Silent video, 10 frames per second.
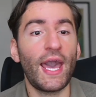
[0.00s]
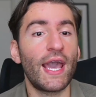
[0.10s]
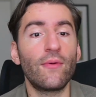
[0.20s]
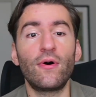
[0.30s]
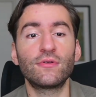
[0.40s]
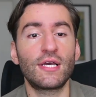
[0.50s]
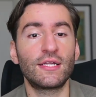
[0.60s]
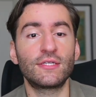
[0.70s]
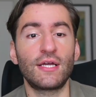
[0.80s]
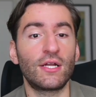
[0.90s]
KOLs
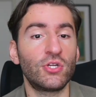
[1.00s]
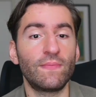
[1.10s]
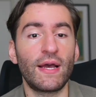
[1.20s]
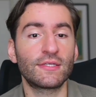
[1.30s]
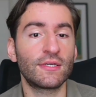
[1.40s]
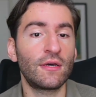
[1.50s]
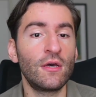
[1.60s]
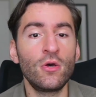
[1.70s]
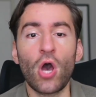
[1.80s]
hinting at a new meta,